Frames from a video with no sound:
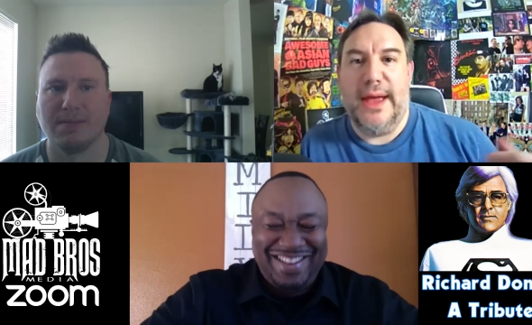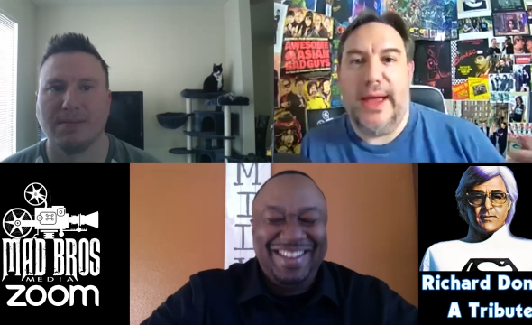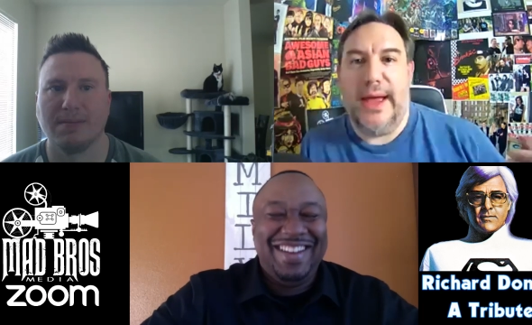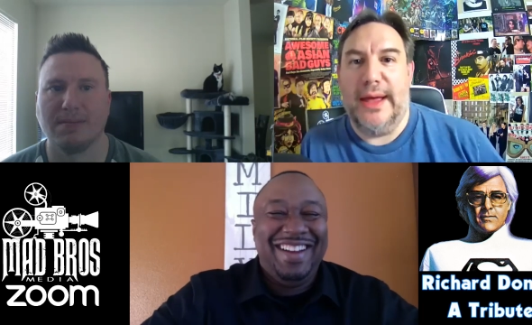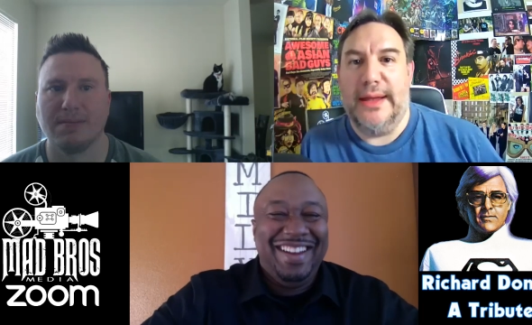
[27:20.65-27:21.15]

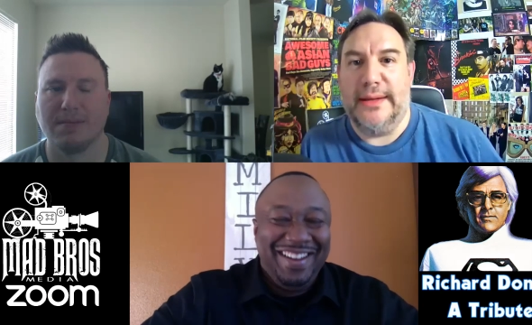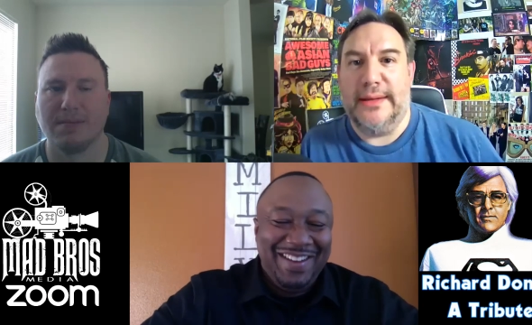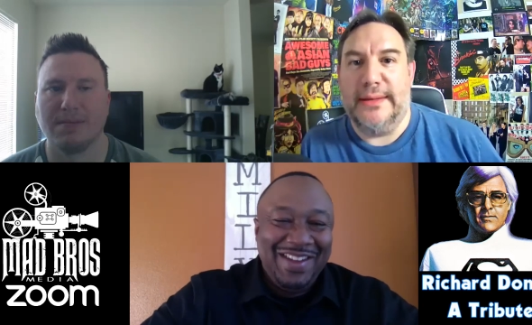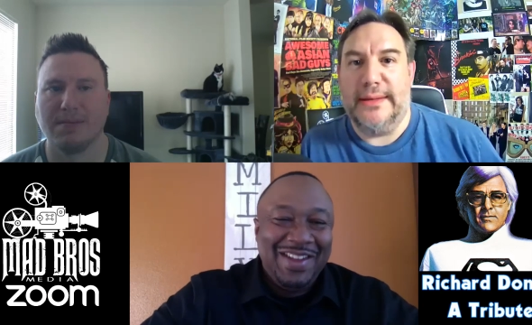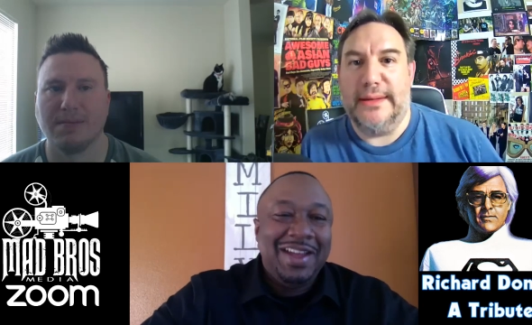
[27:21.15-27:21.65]

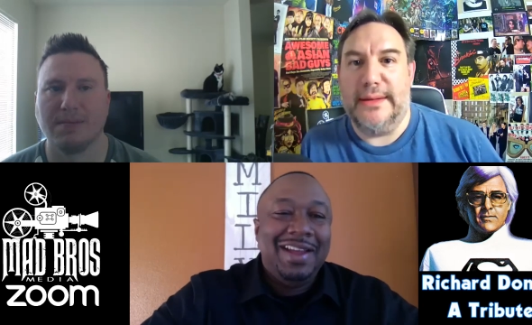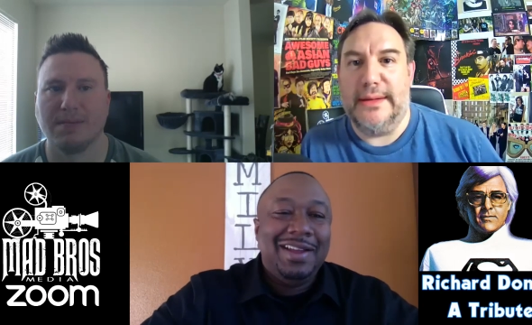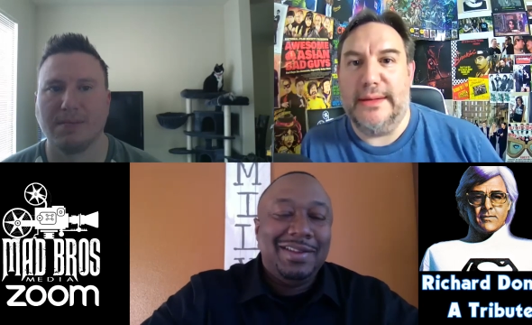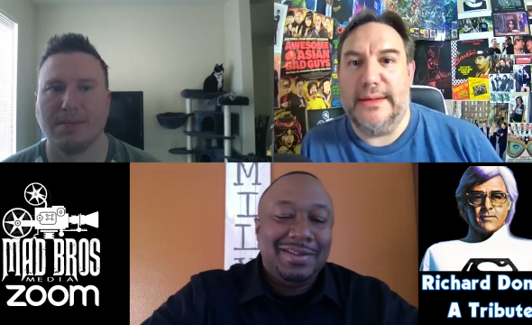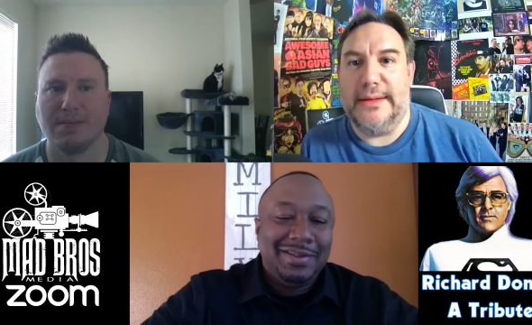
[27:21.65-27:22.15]
Speaker 1: and
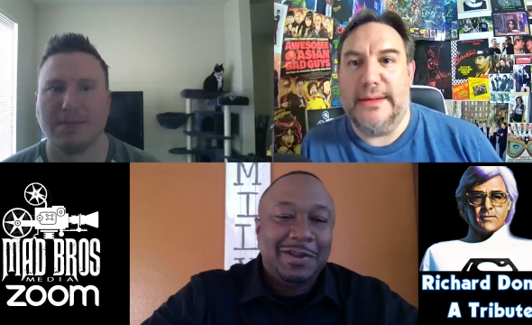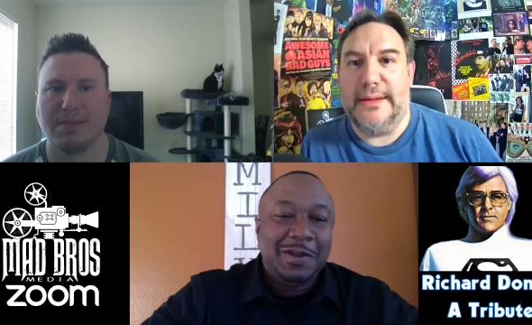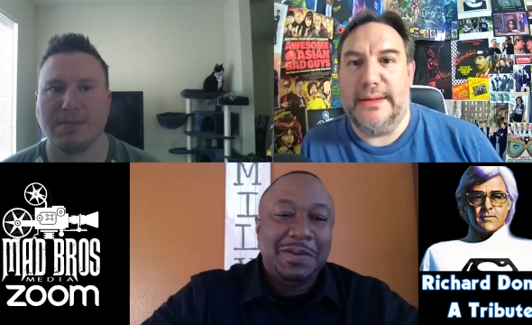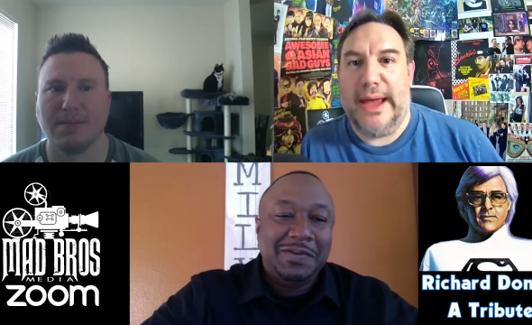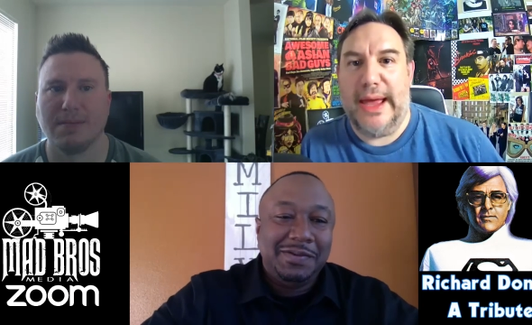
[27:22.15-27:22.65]

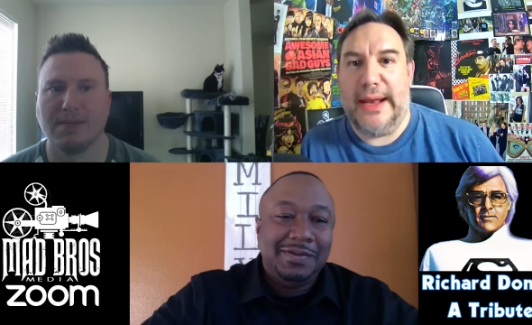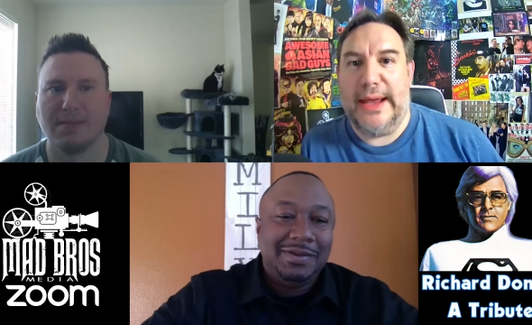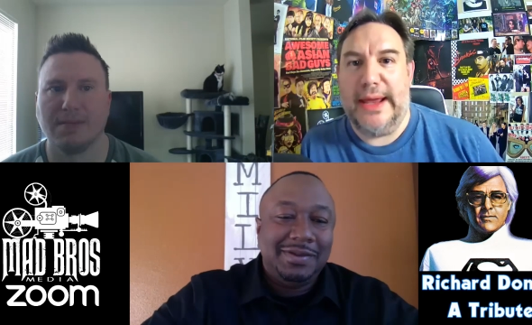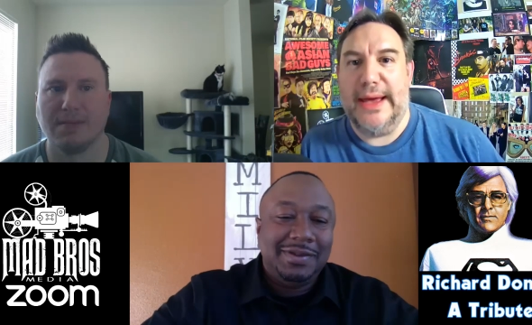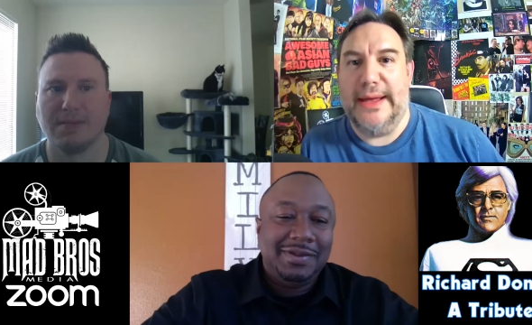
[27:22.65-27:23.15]

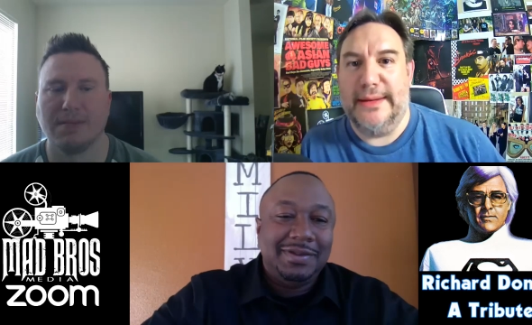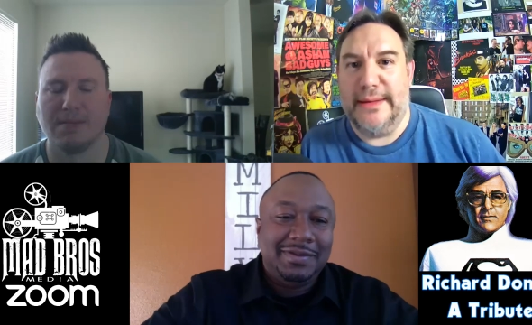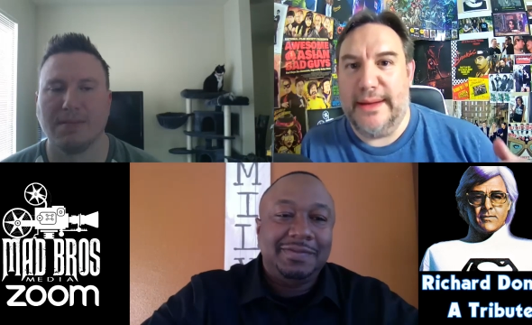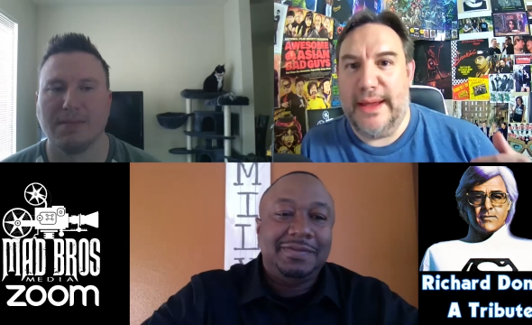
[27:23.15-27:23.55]
Danny and